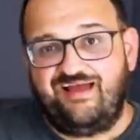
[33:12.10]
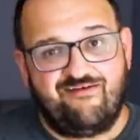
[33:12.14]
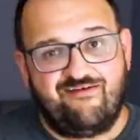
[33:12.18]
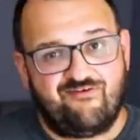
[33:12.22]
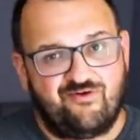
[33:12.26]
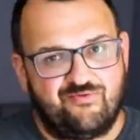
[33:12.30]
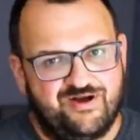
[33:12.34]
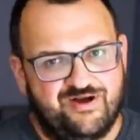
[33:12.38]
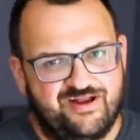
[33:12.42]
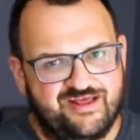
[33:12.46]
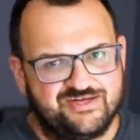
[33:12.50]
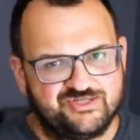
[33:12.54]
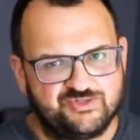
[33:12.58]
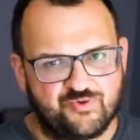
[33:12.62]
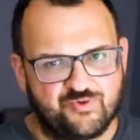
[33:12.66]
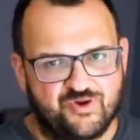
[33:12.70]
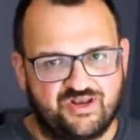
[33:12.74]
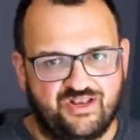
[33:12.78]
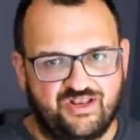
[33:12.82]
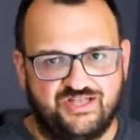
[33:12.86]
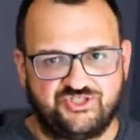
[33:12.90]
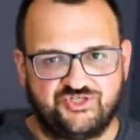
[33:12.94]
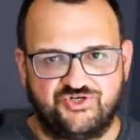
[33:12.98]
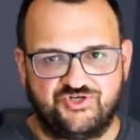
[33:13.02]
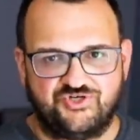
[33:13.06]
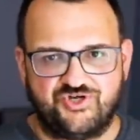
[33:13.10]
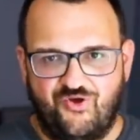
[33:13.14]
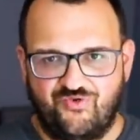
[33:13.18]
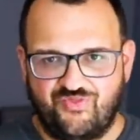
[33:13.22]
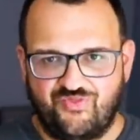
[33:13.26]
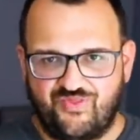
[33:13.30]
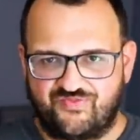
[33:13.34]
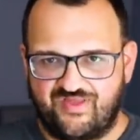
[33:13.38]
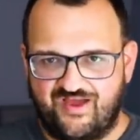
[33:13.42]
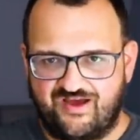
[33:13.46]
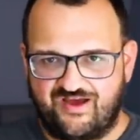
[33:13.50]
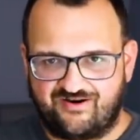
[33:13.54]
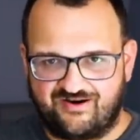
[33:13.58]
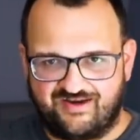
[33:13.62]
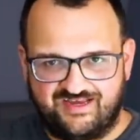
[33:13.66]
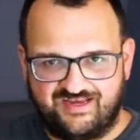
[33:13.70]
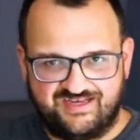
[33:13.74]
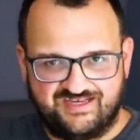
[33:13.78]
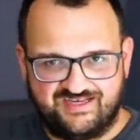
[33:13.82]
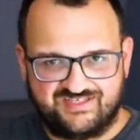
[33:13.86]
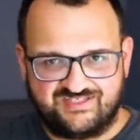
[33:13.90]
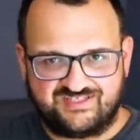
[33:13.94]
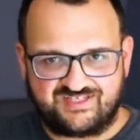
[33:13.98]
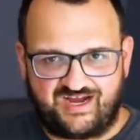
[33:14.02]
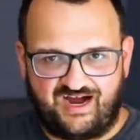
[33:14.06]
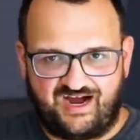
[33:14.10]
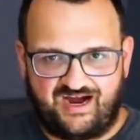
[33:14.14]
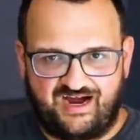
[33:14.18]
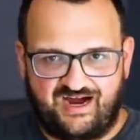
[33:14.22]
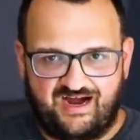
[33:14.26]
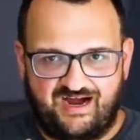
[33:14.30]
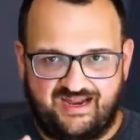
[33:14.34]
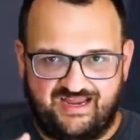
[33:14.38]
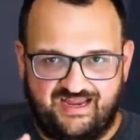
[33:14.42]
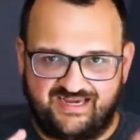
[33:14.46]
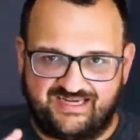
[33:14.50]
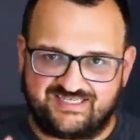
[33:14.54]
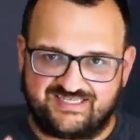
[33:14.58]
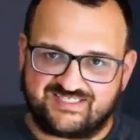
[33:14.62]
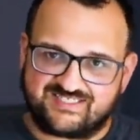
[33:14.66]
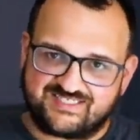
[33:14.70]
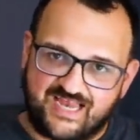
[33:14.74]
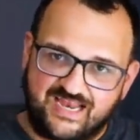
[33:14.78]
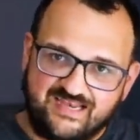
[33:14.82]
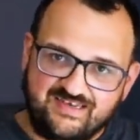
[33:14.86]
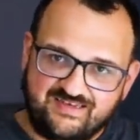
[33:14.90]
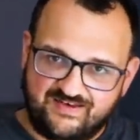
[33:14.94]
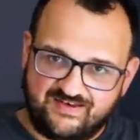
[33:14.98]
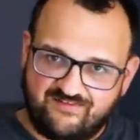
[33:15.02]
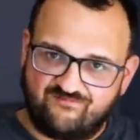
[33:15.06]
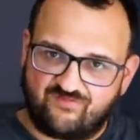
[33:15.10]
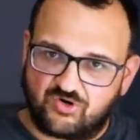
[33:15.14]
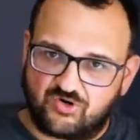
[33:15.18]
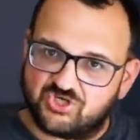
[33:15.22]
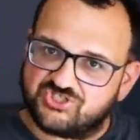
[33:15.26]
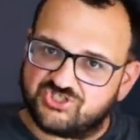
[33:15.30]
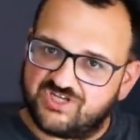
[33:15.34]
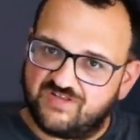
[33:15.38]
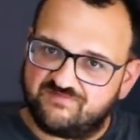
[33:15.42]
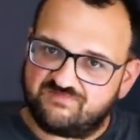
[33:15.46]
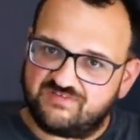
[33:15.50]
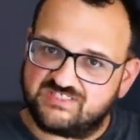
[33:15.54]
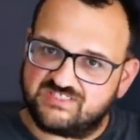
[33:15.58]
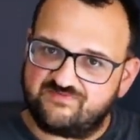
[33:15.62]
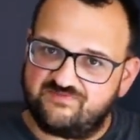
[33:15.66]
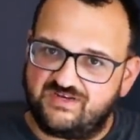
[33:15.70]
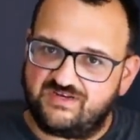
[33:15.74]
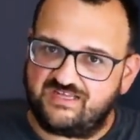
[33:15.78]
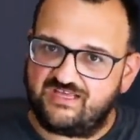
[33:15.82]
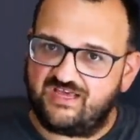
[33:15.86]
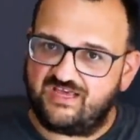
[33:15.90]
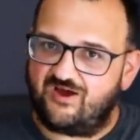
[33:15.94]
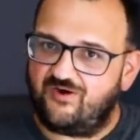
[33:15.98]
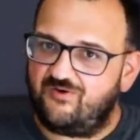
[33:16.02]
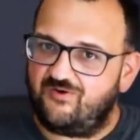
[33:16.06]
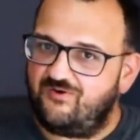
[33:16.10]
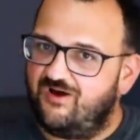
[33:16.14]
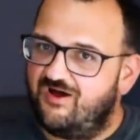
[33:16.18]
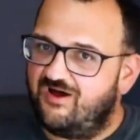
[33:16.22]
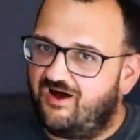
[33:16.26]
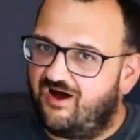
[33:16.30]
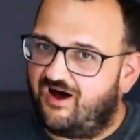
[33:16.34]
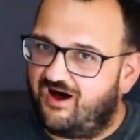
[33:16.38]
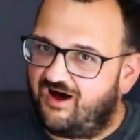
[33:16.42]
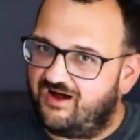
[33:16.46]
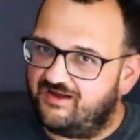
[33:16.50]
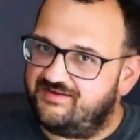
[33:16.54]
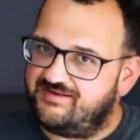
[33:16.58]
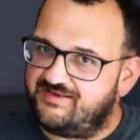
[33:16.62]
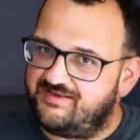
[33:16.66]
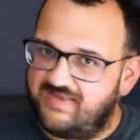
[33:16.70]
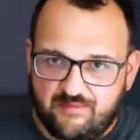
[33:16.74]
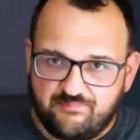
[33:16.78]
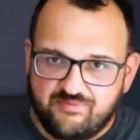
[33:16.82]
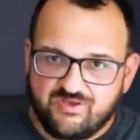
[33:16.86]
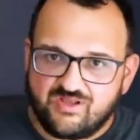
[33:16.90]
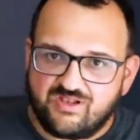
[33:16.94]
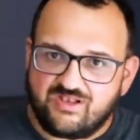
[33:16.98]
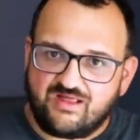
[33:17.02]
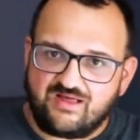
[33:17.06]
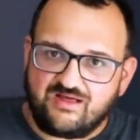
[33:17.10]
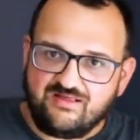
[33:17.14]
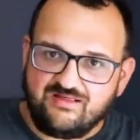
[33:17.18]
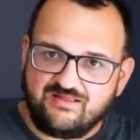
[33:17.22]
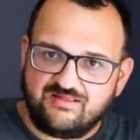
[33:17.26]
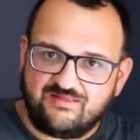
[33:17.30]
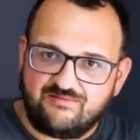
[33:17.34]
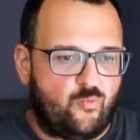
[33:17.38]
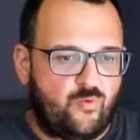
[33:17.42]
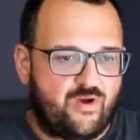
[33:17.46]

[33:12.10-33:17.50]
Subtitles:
Hey everybody, I just want to let you know that there is an extended version of this video on Nebula,